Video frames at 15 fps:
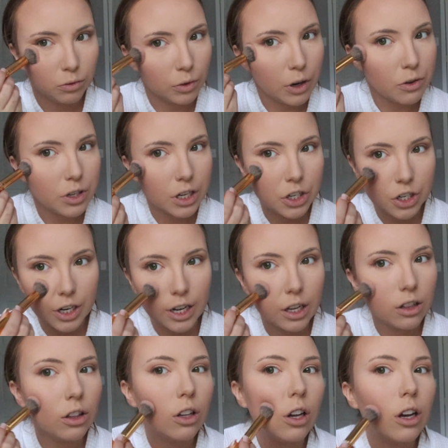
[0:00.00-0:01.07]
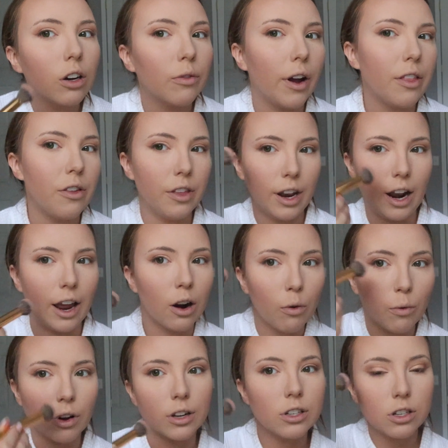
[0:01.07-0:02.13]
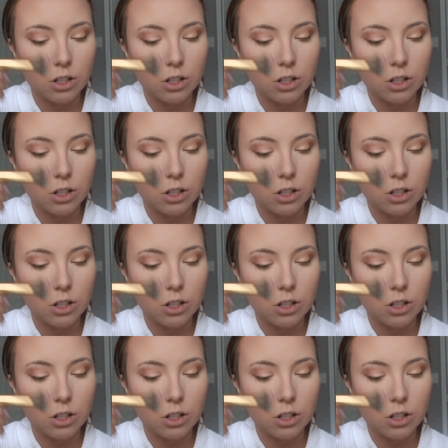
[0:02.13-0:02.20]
rosy cheek look rather than, I don't want